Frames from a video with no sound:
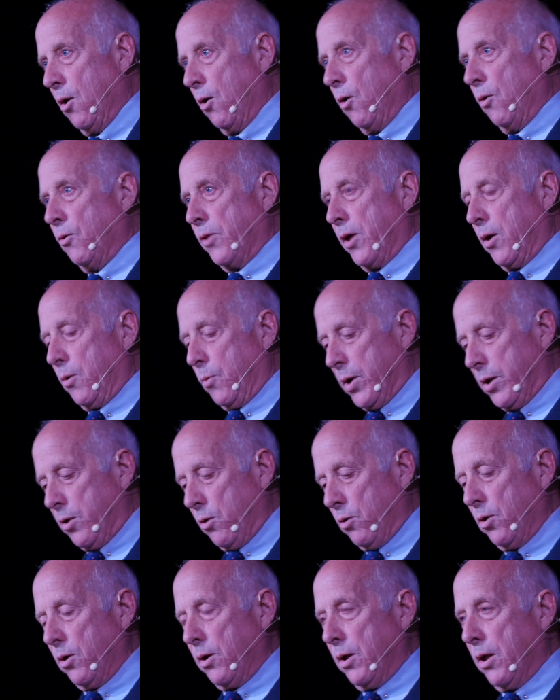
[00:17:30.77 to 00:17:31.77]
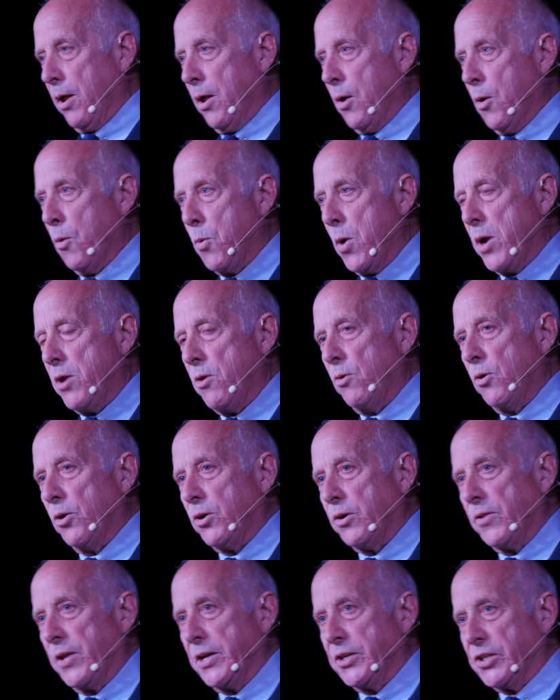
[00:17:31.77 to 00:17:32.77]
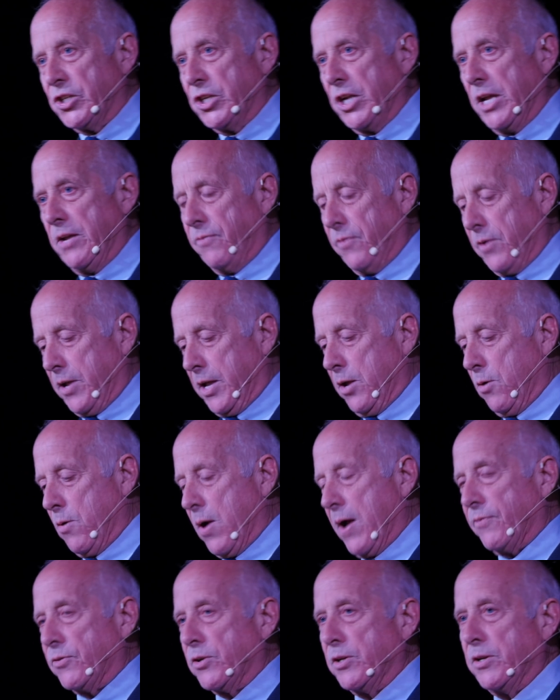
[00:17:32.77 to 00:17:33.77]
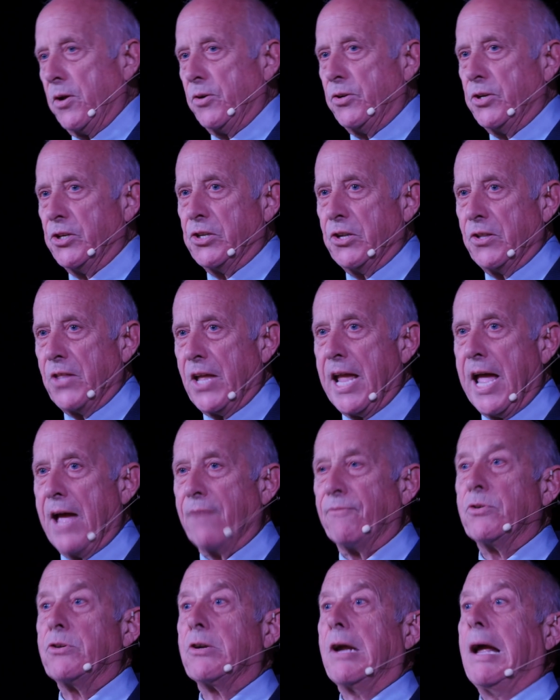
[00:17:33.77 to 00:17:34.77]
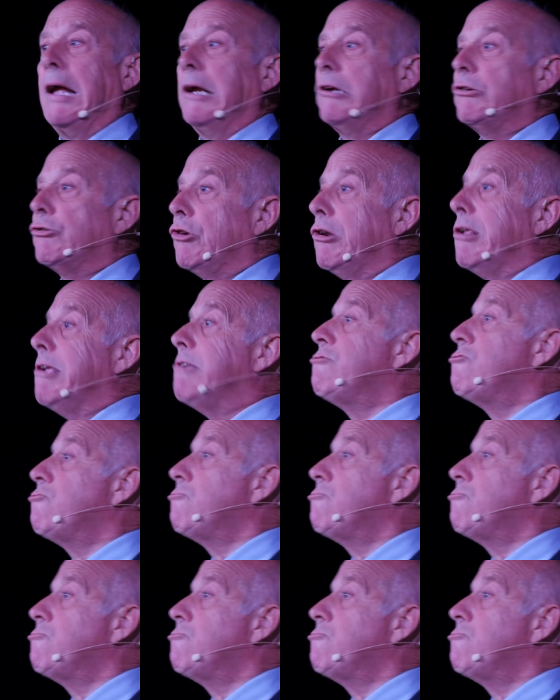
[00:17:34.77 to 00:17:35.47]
Although when you look at their CV, you have to notice that they haven't actually